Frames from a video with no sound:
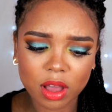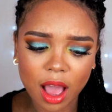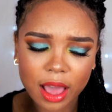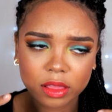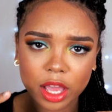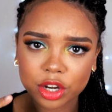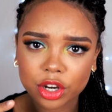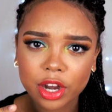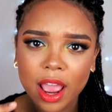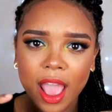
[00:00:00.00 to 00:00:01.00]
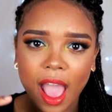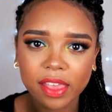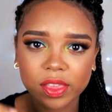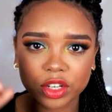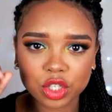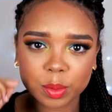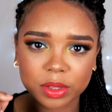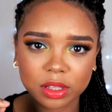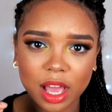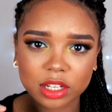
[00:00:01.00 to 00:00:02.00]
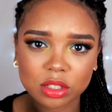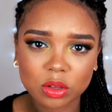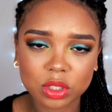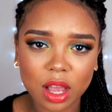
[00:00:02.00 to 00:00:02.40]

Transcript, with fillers: eyeliner and then just put the lashes on